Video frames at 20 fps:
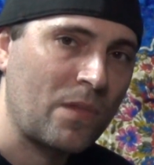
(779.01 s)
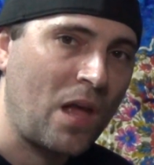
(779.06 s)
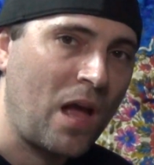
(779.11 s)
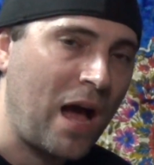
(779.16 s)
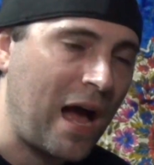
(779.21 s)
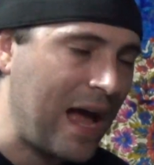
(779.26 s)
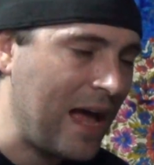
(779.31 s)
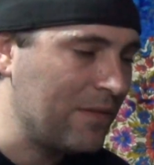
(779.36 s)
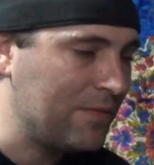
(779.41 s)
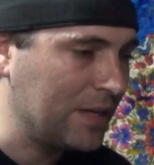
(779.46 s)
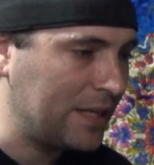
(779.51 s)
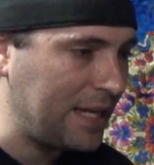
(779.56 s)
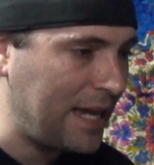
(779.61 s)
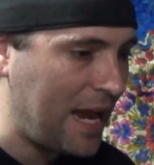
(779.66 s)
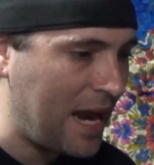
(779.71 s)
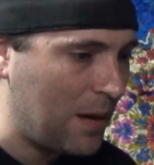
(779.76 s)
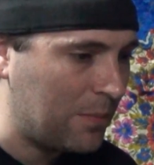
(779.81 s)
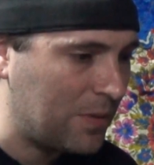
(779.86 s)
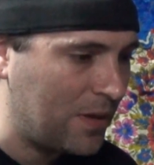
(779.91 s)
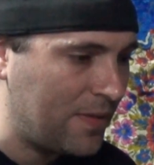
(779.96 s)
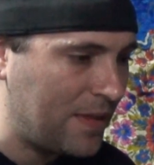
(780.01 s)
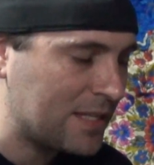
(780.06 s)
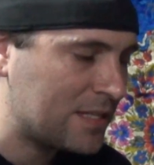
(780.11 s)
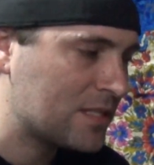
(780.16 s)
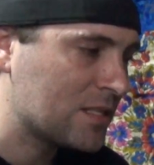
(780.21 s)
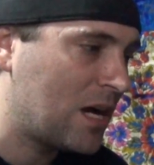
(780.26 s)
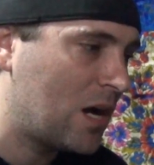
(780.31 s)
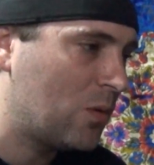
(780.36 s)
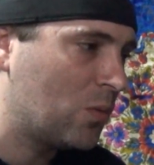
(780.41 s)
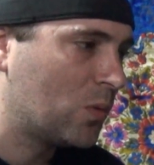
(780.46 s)
I have a camera that's
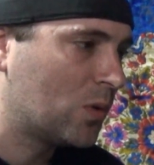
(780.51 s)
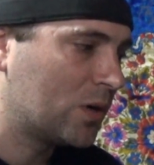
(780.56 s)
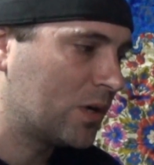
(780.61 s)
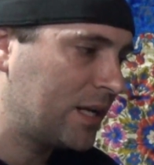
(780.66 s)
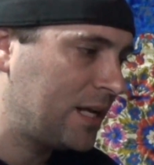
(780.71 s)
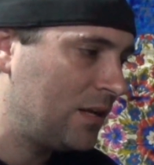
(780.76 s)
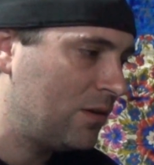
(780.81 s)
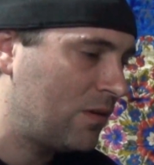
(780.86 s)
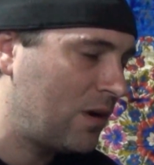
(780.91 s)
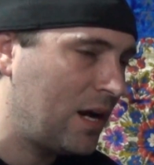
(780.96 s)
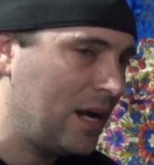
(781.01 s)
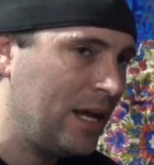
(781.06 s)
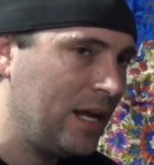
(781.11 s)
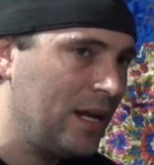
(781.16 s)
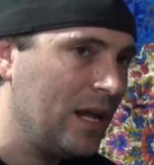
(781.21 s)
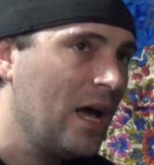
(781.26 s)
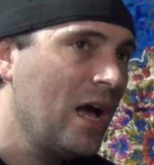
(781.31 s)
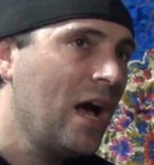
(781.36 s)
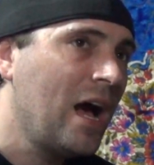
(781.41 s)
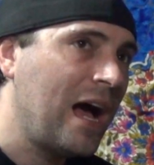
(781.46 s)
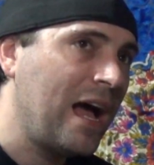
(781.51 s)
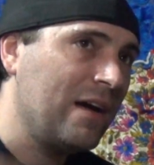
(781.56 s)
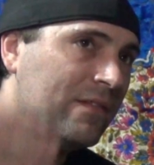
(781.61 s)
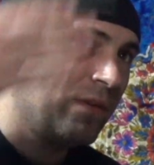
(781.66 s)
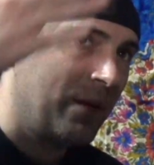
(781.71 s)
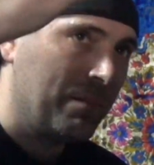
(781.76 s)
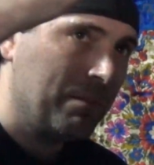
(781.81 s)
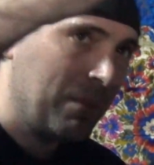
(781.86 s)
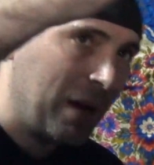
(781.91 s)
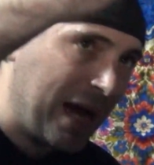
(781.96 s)
not working right. I have
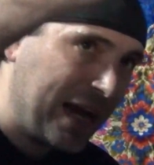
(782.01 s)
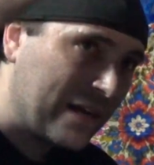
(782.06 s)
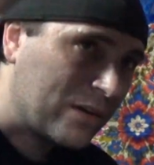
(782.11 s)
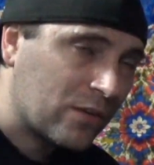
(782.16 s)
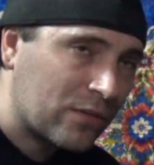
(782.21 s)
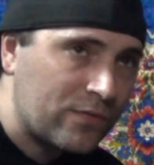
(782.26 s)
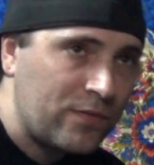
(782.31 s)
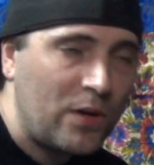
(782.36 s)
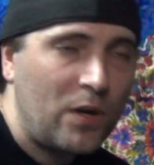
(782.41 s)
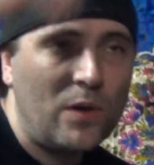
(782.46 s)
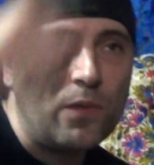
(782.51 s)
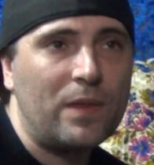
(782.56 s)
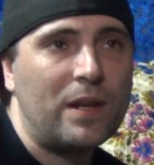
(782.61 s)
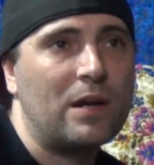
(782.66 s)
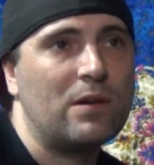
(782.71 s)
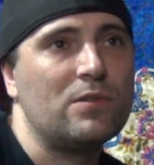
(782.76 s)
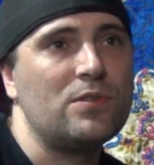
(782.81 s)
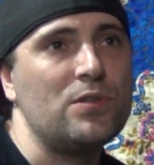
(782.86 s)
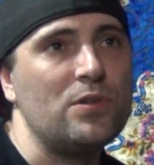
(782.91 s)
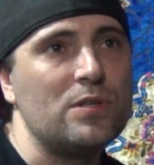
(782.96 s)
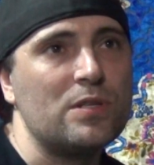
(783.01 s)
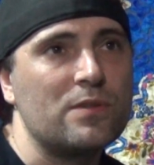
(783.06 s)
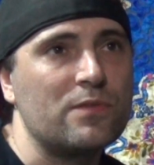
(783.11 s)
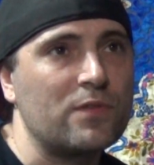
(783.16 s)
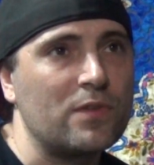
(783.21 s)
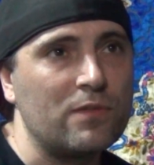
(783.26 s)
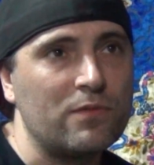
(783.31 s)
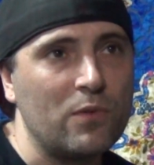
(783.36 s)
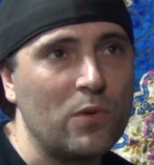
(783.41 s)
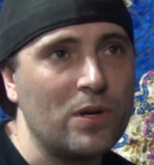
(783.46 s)
a microphone that I was using
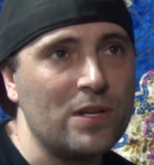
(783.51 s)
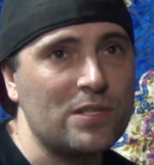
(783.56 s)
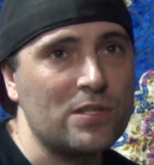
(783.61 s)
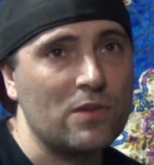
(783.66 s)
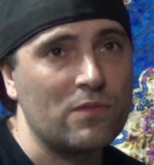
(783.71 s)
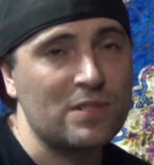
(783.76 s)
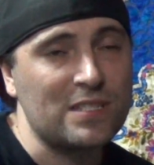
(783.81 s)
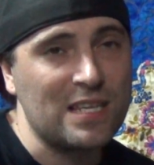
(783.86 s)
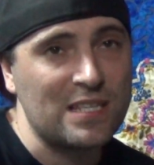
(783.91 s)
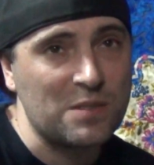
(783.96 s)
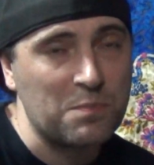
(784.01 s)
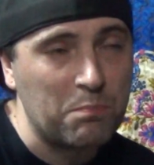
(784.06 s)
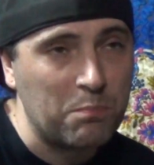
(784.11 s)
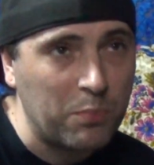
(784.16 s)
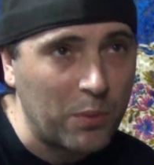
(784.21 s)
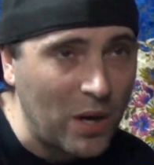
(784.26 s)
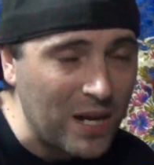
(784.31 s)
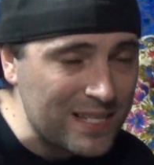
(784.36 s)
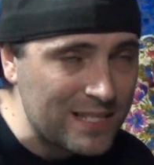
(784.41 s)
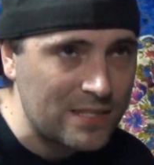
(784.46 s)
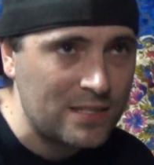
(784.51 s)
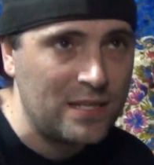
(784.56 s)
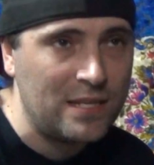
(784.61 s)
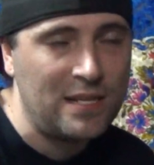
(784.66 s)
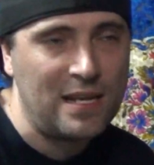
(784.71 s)
for voiceovers that's busted